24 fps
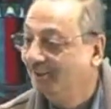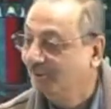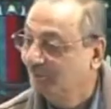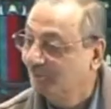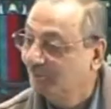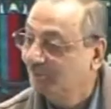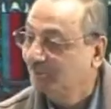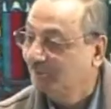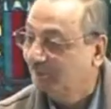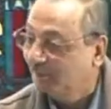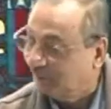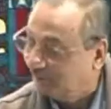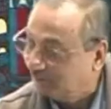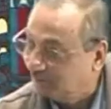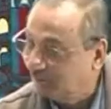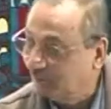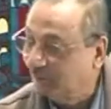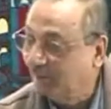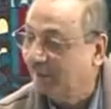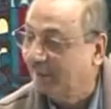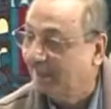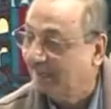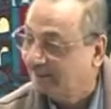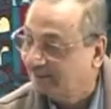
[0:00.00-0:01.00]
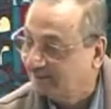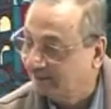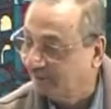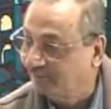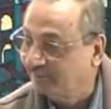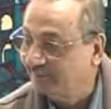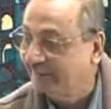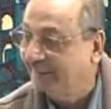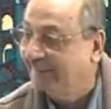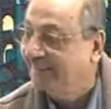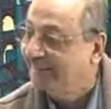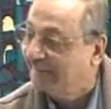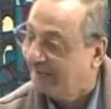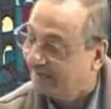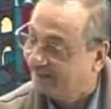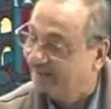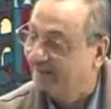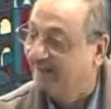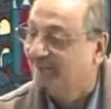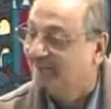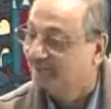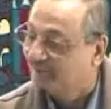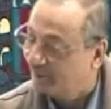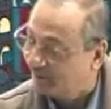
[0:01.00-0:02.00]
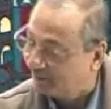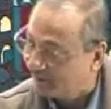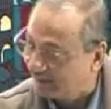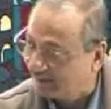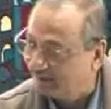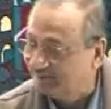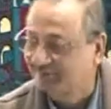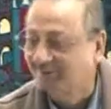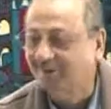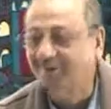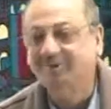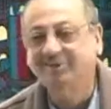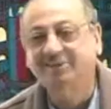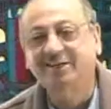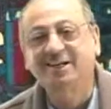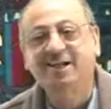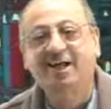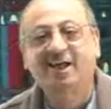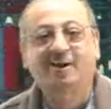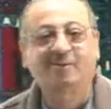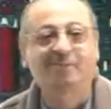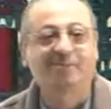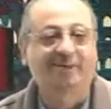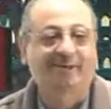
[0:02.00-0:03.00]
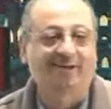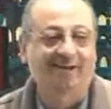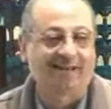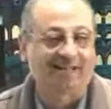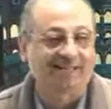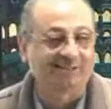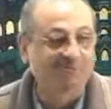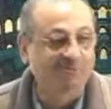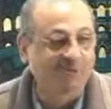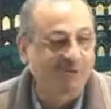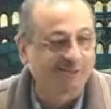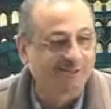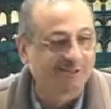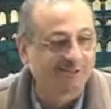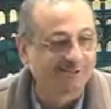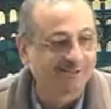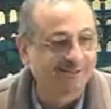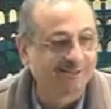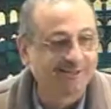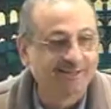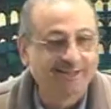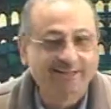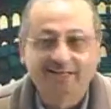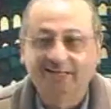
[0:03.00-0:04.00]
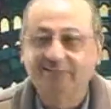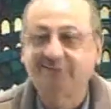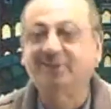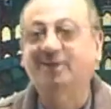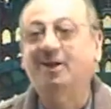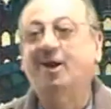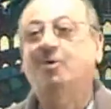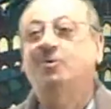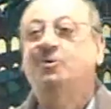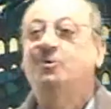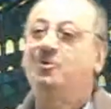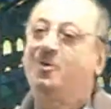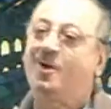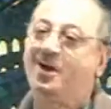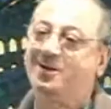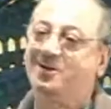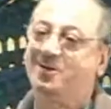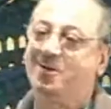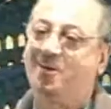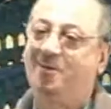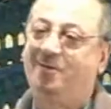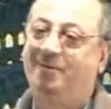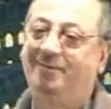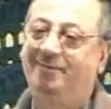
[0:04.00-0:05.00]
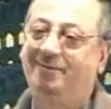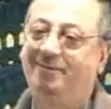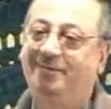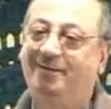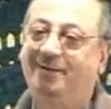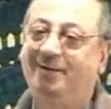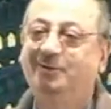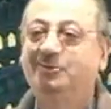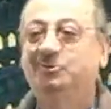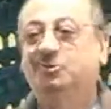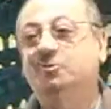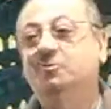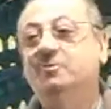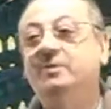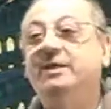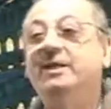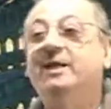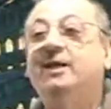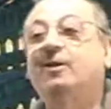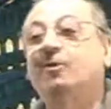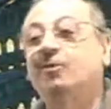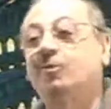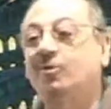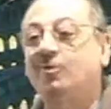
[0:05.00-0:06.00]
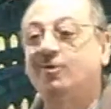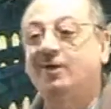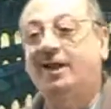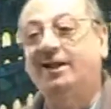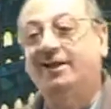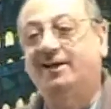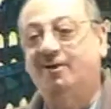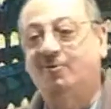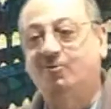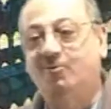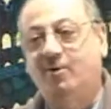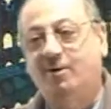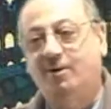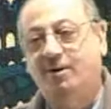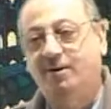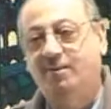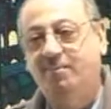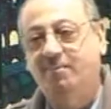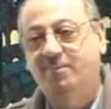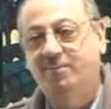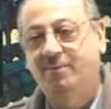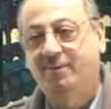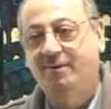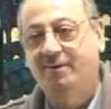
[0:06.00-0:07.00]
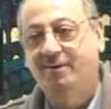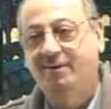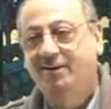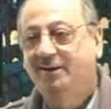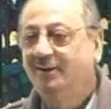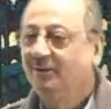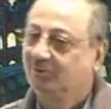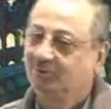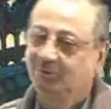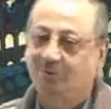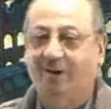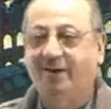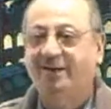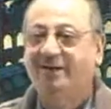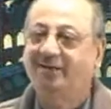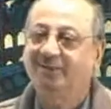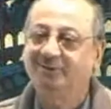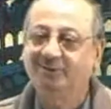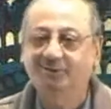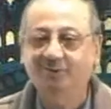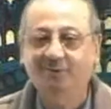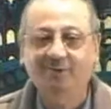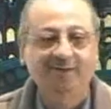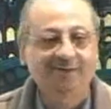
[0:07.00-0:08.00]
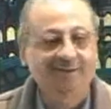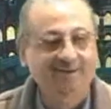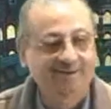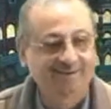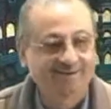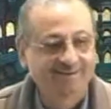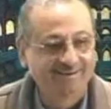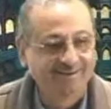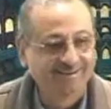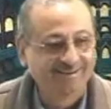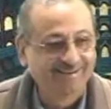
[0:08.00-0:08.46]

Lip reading: You conjugated something that does not exist in Arabic language. He said, how do I know? To me it looked like a verb, so I conjugated.